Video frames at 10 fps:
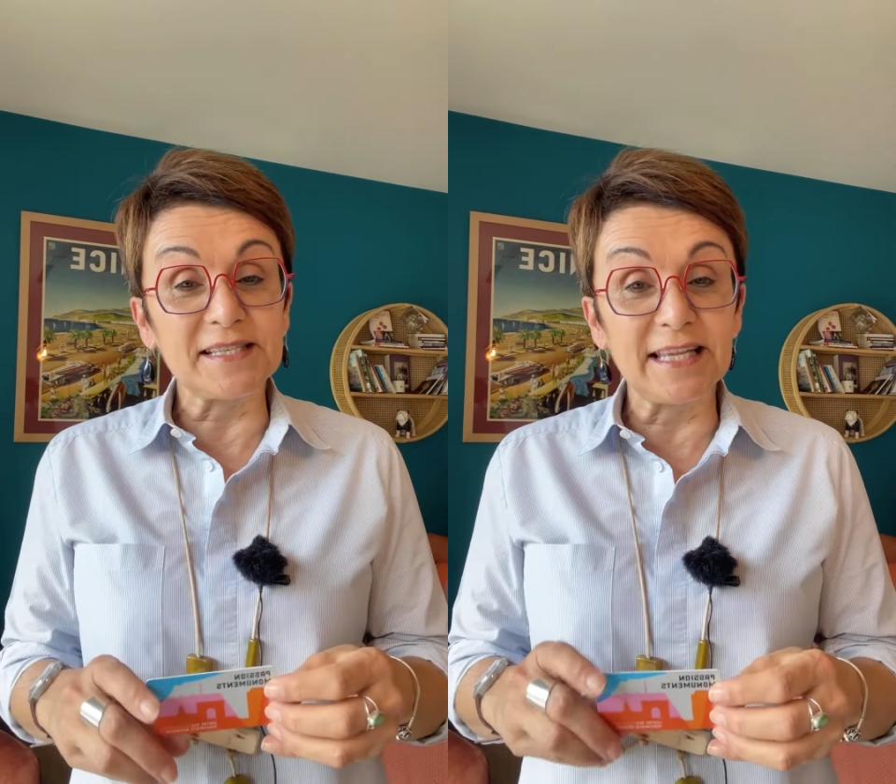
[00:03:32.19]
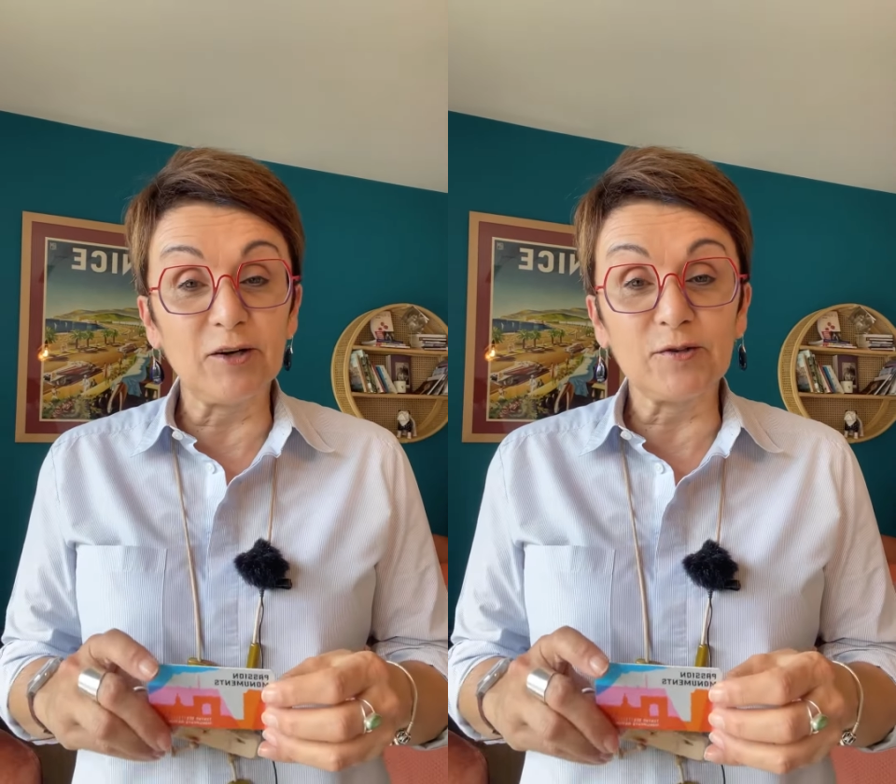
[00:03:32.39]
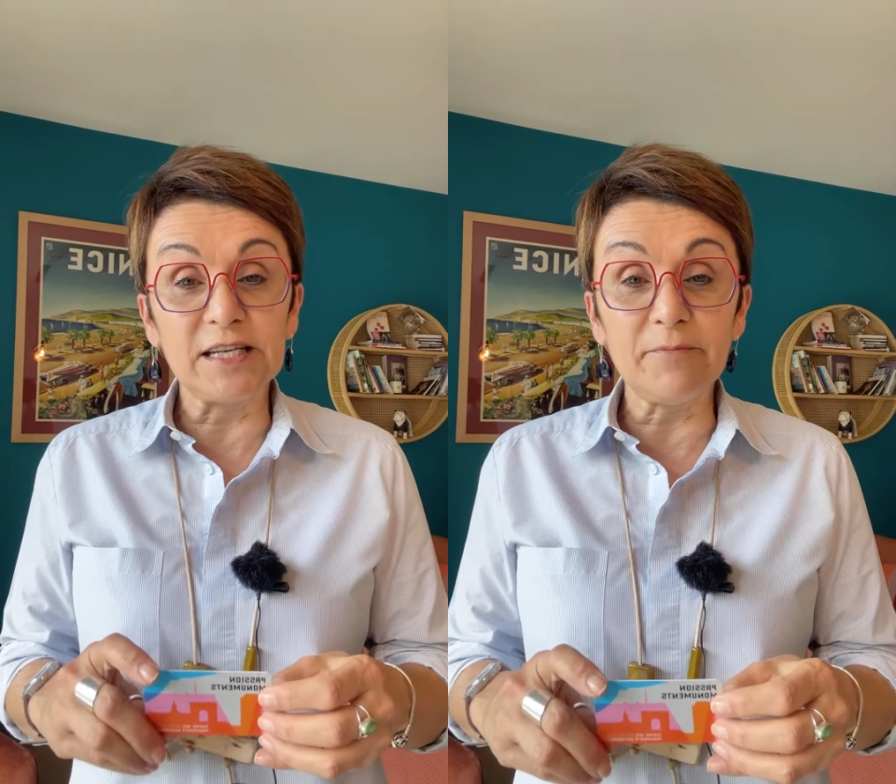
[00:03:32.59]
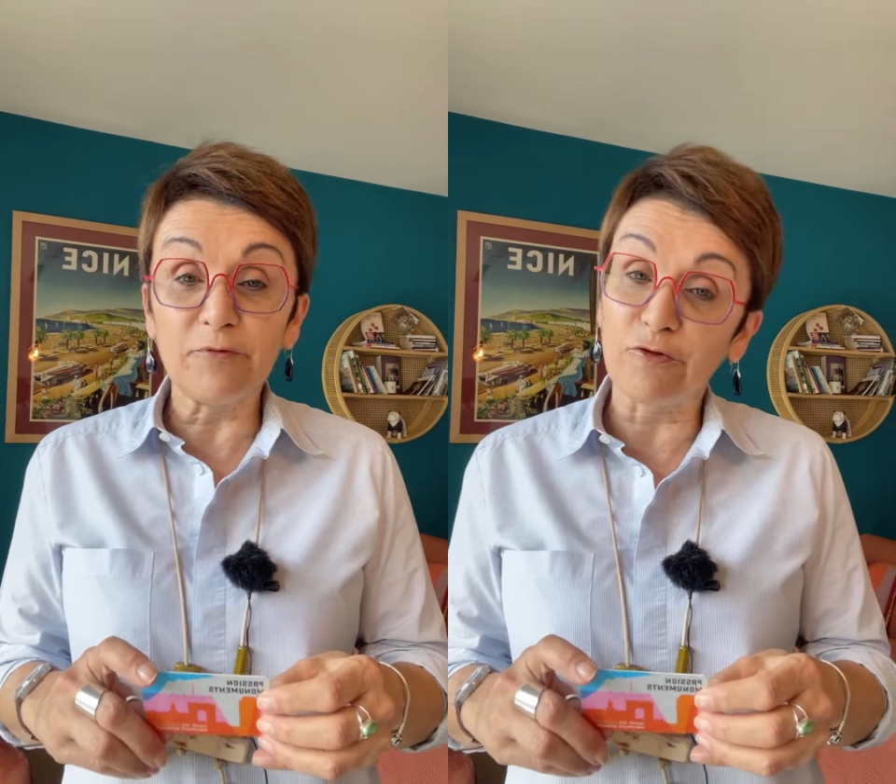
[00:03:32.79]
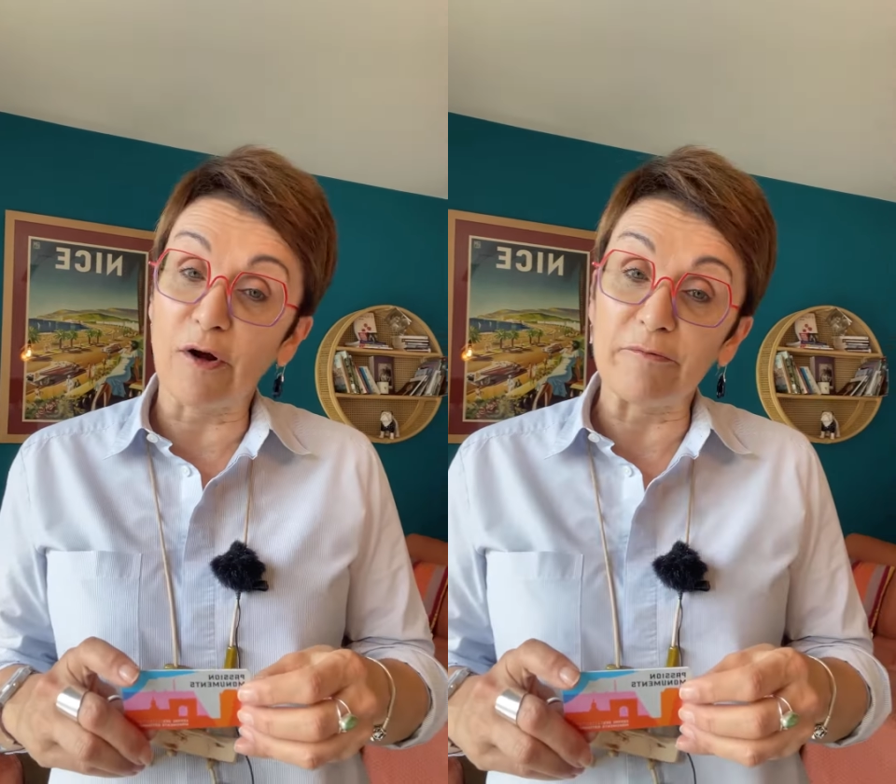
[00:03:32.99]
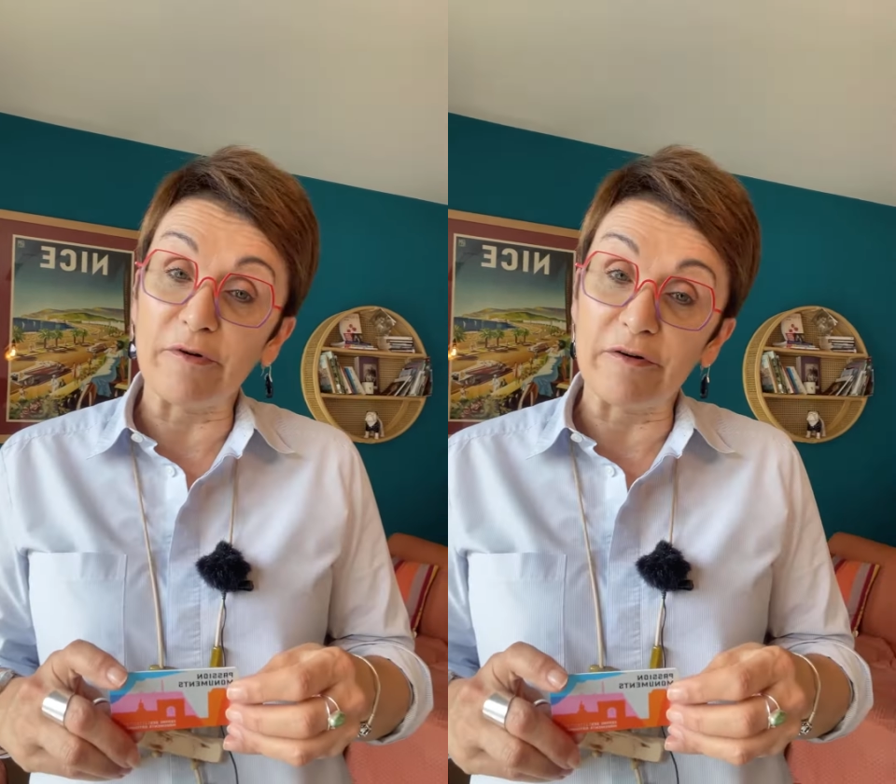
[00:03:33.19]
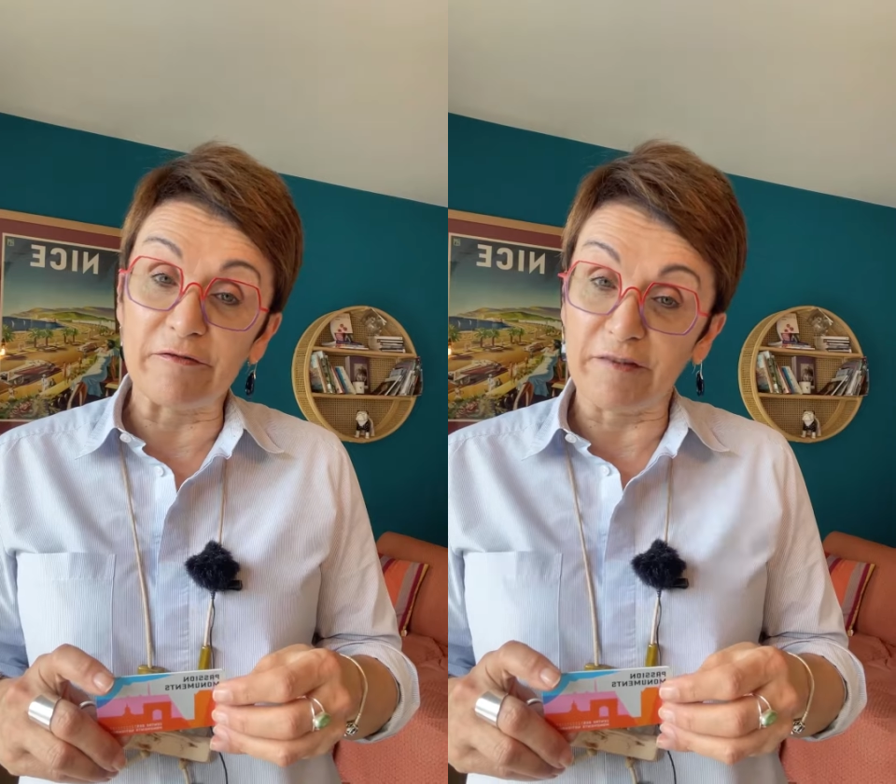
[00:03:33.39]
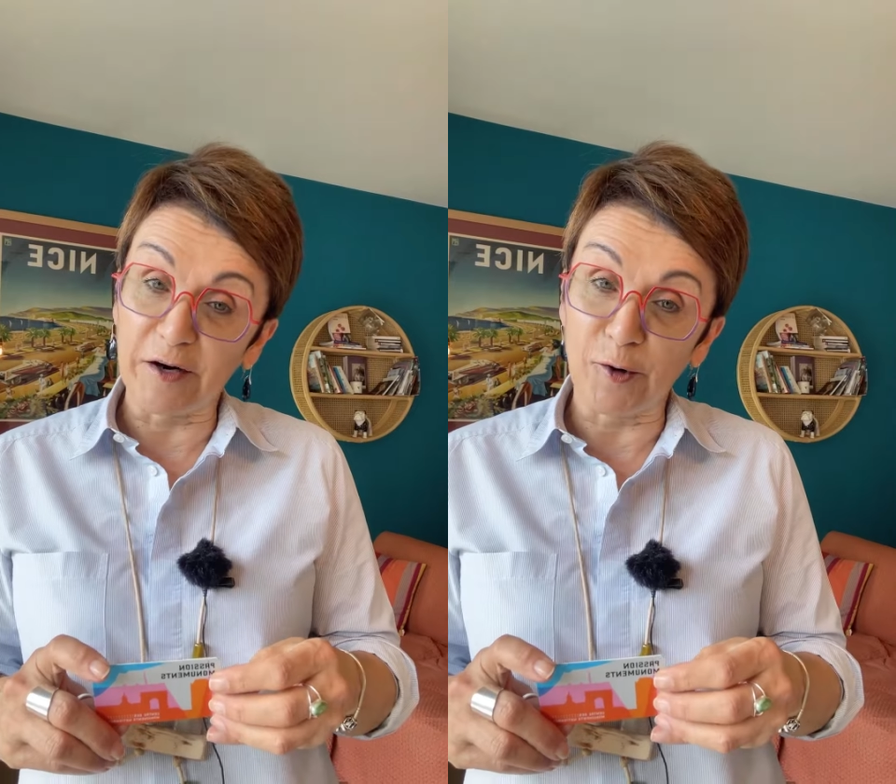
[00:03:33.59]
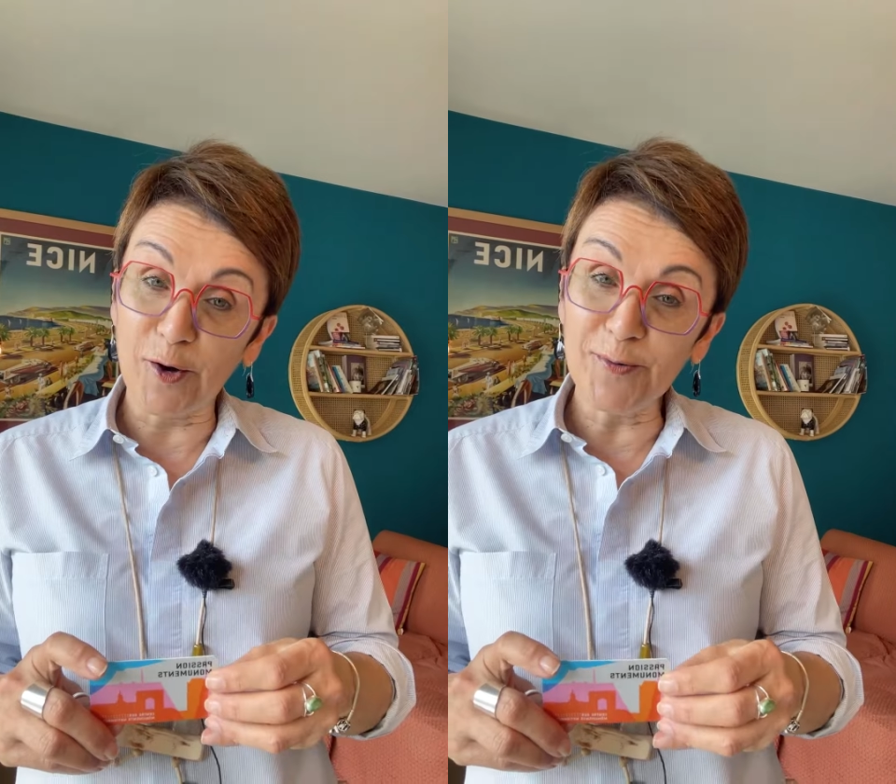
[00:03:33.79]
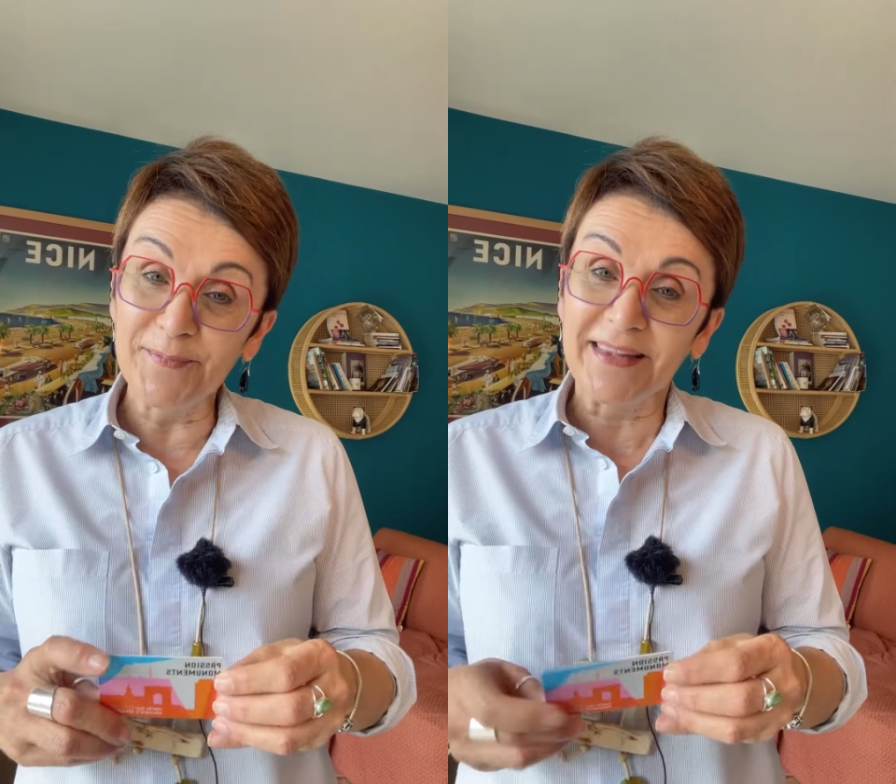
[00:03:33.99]
little tip from
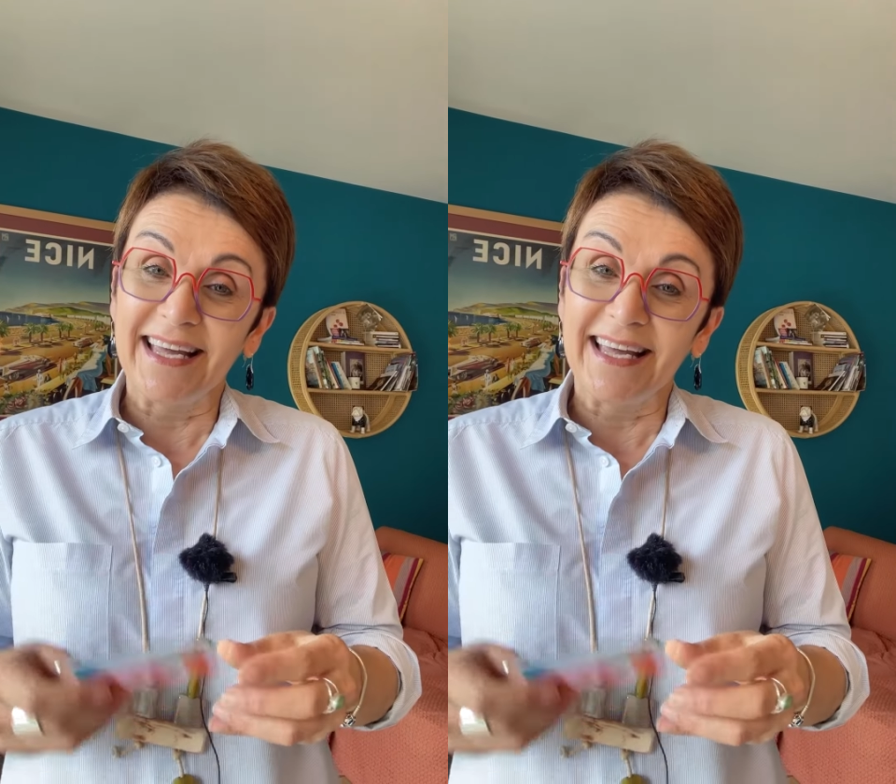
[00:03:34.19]
Véro.